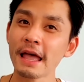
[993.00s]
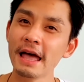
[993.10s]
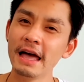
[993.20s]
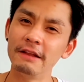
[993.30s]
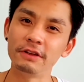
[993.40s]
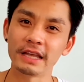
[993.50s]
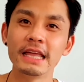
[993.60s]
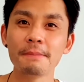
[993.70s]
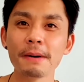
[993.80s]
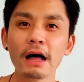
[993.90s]
And if you're
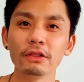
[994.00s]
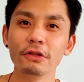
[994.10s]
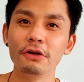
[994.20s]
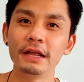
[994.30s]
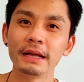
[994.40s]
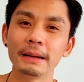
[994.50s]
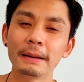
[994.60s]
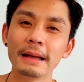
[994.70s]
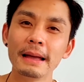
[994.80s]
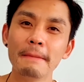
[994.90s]
keen about learning
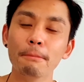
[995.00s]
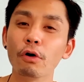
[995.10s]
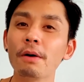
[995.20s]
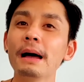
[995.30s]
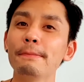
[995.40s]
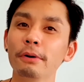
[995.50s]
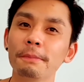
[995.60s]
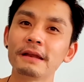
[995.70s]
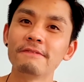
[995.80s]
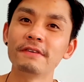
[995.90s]
more about
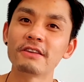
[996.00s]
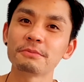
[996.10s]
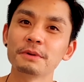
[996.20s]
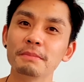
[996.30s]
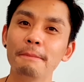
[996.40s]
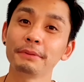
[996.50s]
property investment,